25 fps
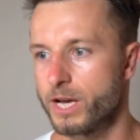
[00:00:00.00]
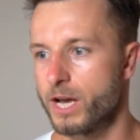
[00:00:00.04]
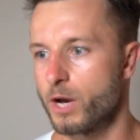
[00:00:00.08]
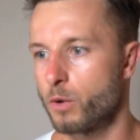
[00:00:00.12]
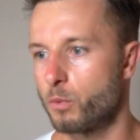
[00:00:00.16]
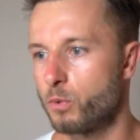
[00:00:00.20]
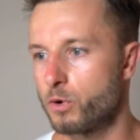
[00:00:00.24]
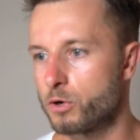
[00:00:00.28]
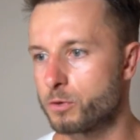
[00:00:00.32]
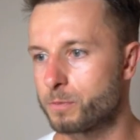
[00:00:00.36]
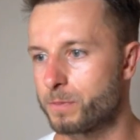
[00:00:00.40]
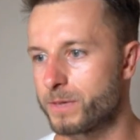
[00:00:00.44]

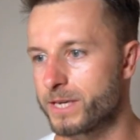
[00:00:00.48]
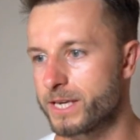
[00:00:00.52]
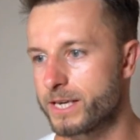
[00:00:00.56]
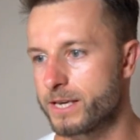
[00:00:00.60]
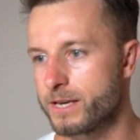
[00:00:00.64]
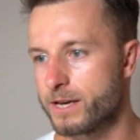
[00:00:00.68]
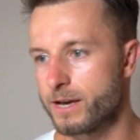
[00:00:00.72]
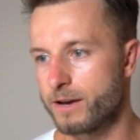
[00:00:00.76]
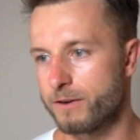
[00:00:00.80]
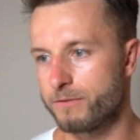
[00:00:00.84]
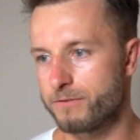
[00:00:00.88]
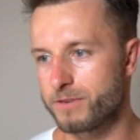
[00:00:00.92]
would
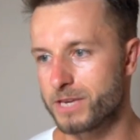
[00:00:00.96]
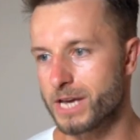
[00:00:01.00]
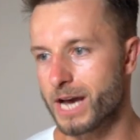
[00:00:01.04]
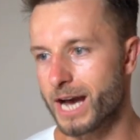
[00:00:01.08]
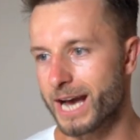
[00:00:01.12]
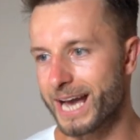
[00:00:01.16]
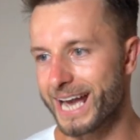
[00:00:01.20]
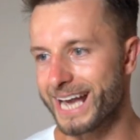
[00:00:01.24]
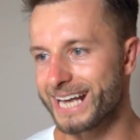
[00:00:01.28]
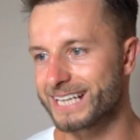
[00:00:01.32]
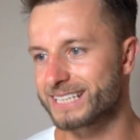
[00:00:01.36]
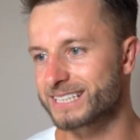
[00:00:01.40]
be
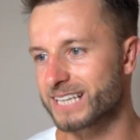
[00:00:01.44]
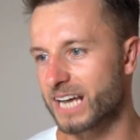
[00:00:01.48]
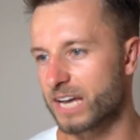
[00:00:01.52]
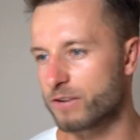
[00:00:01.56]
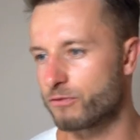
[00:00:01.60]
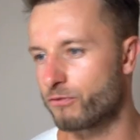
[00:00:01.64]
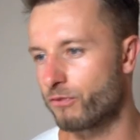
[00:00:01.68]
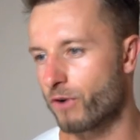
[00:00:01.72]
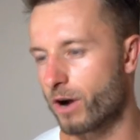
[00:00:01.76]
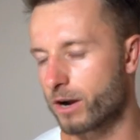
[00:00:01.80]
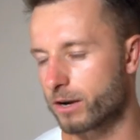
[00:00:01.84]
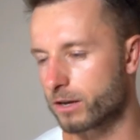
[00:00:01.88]
via
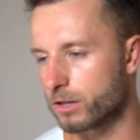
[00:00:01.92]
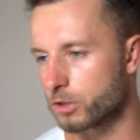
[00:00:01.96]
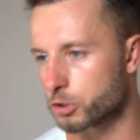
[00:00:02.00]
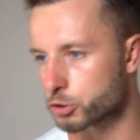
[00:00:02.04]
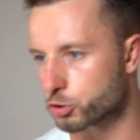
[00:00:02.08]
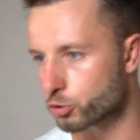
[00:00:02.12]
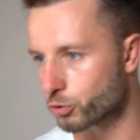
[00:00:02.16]
antifungal